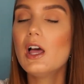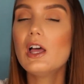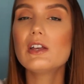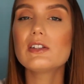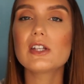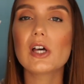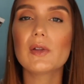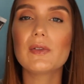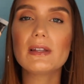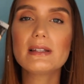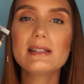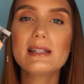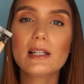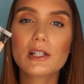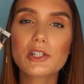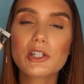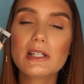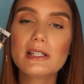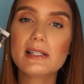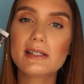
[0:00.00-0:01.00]
So this is
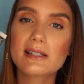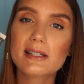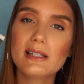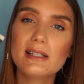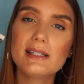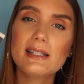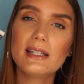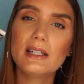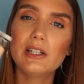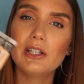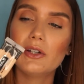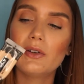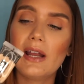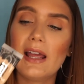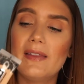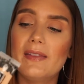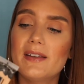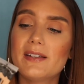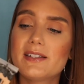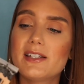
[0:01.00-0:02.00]
actually discontinued,
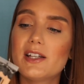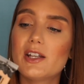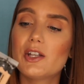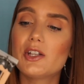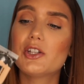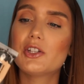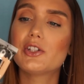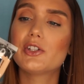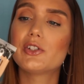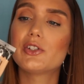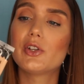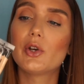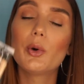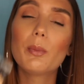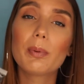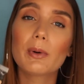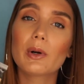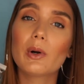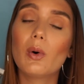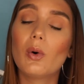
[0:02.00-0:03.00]
and this is
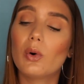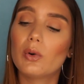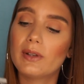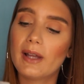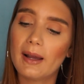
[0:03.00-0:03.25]
super old.